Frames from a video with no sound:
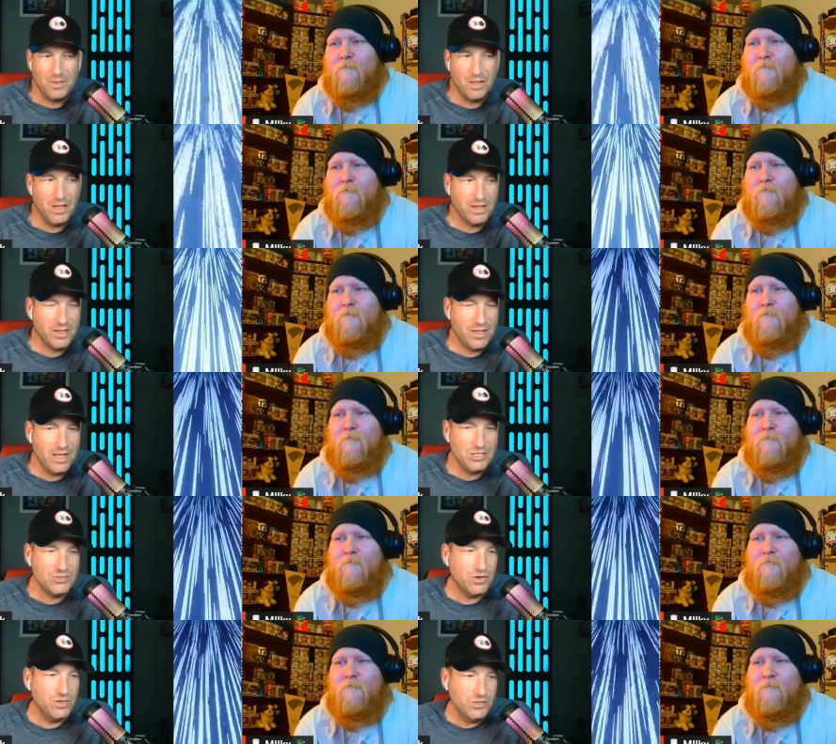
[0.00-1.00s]
Speaker 1: be like
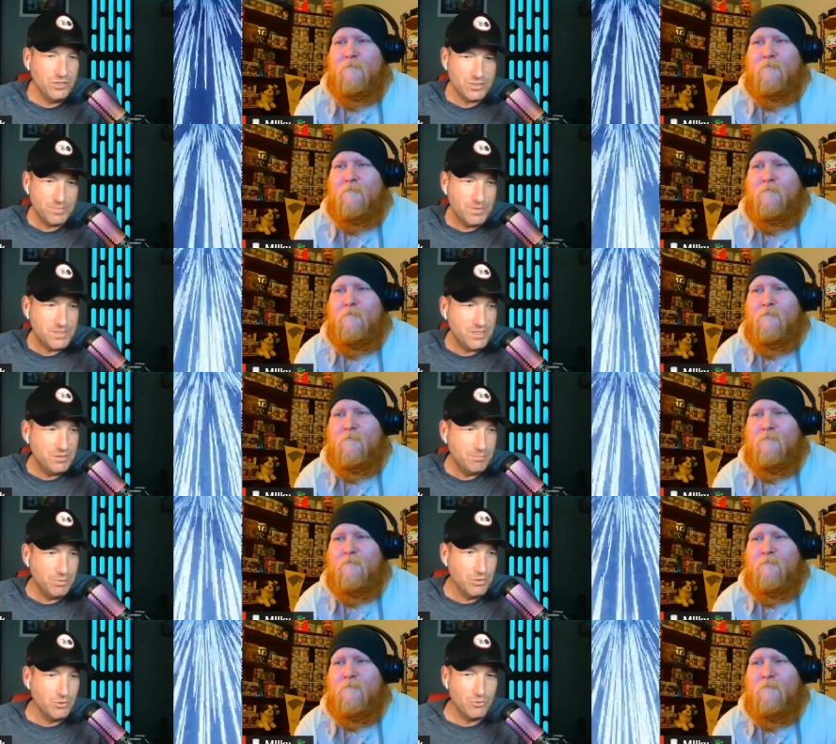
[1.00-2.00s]
Ezra. You're just missing
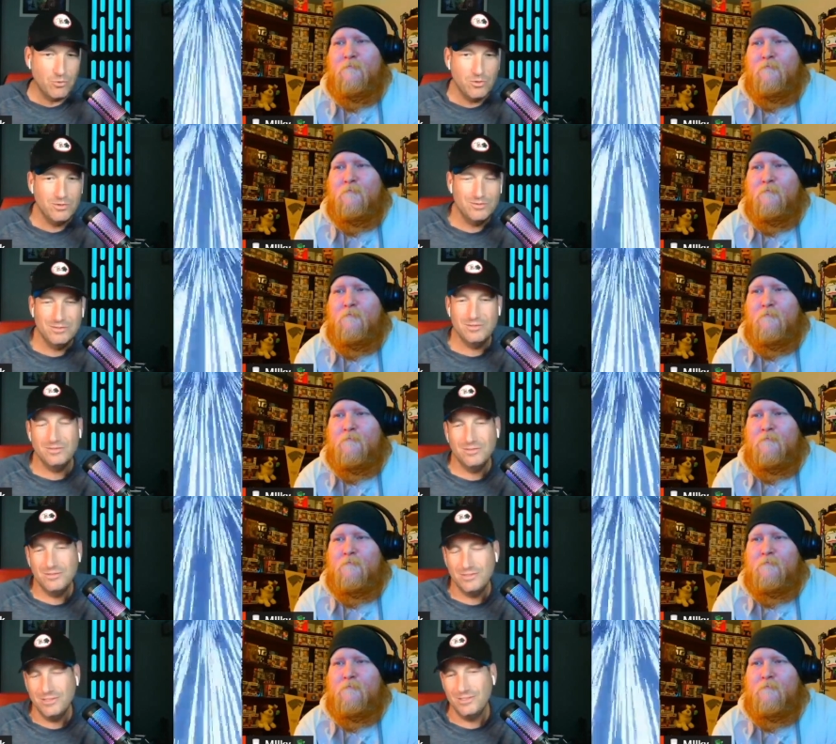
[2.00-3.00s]
a boo. And so have
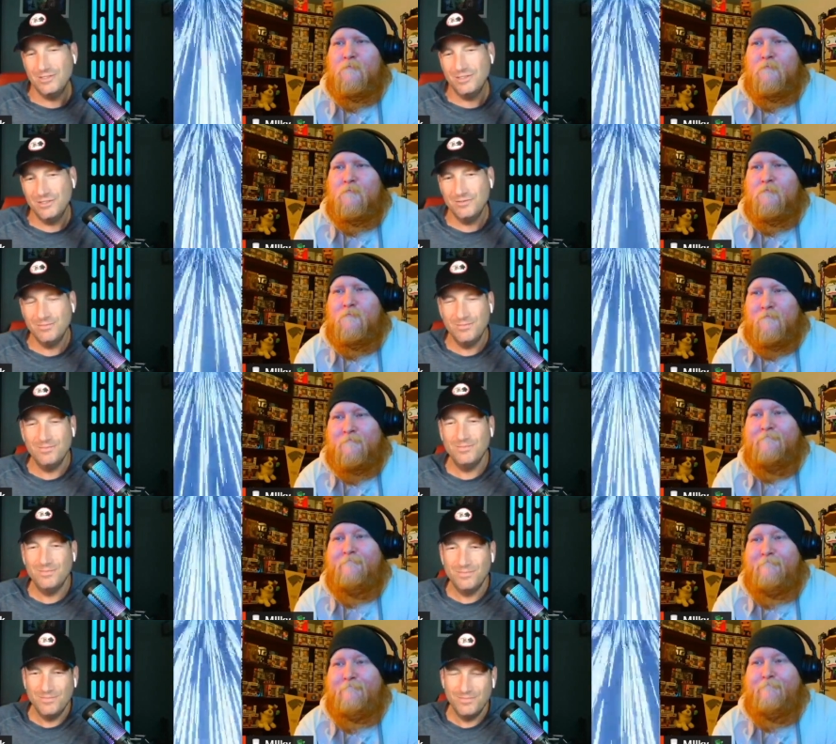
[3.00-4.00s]
I.
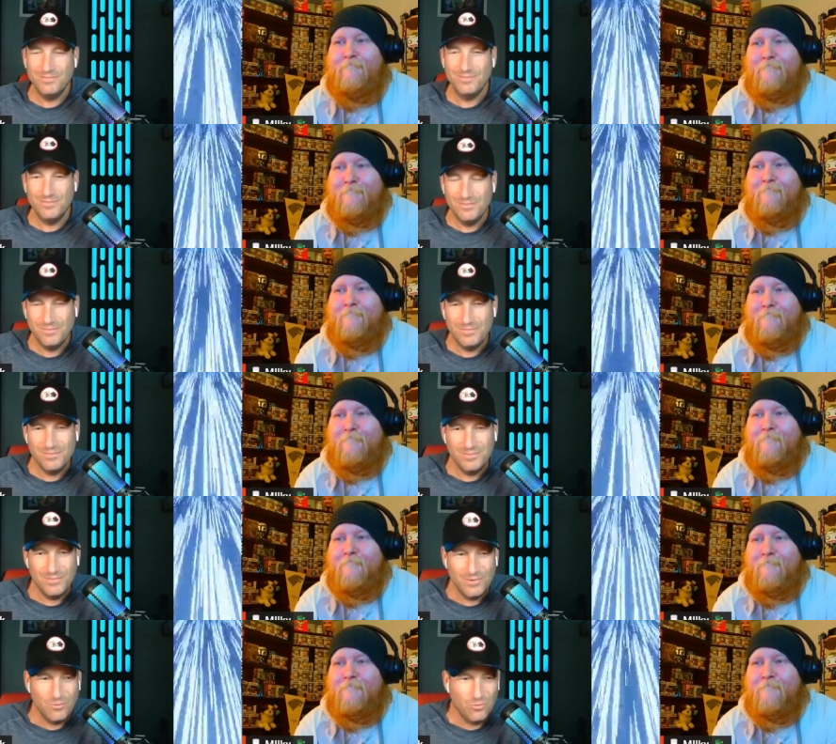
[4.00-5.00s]
We all have.
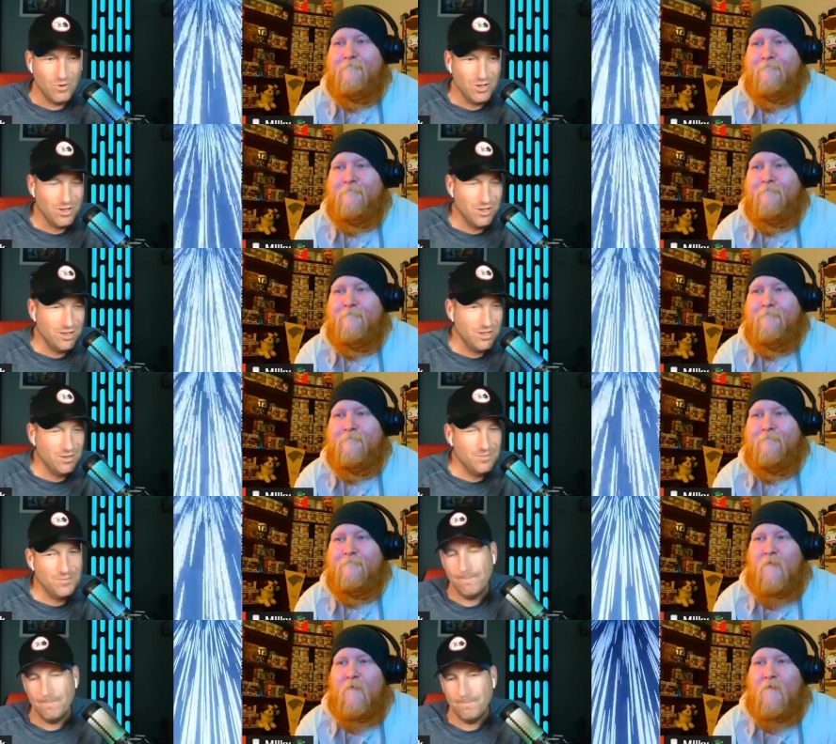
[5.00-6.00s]
In fact,
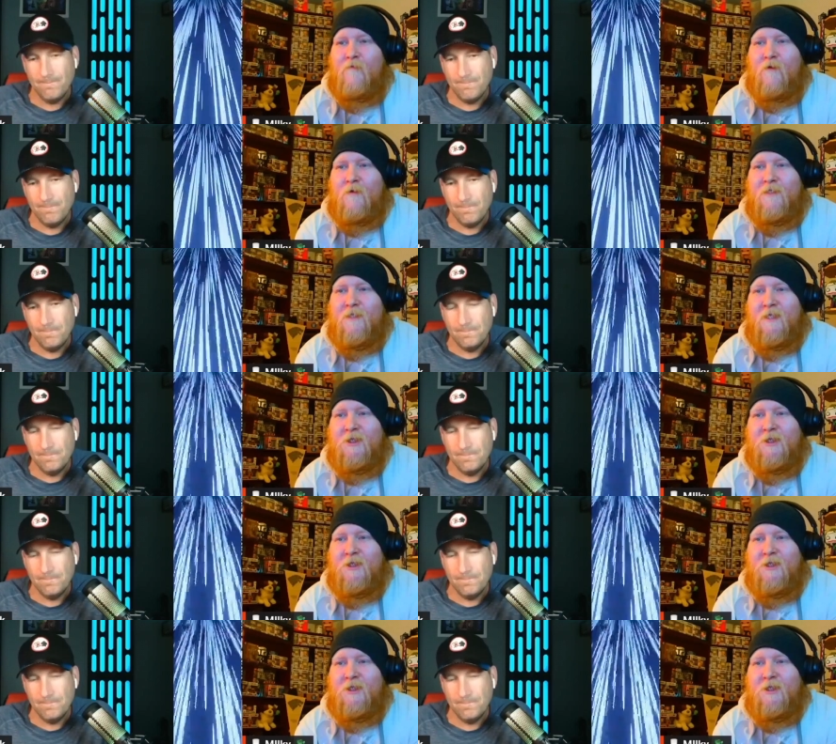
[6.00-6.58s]
to teach you. See that